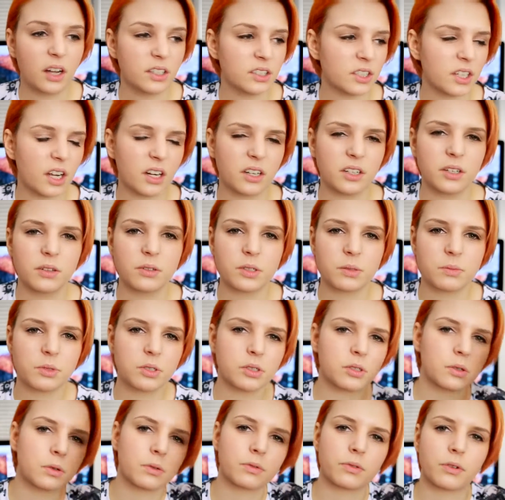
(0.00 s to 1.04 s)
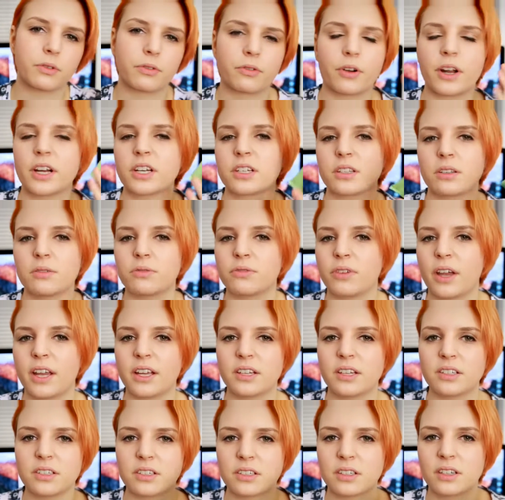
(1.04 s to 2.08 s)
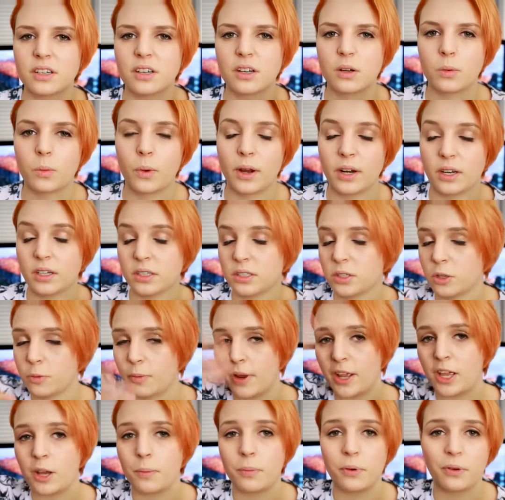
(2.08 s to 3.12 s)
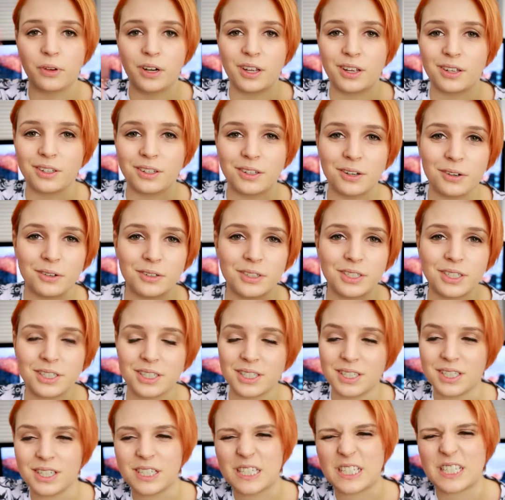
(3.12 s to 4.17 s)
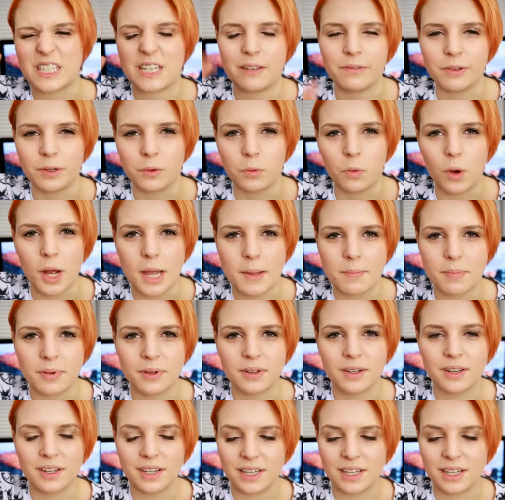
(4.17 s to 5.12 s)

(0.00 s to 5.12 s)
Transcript: I just kind of use them to sort of refresh the face when there's no makeup on it. You know, just give it a wipe.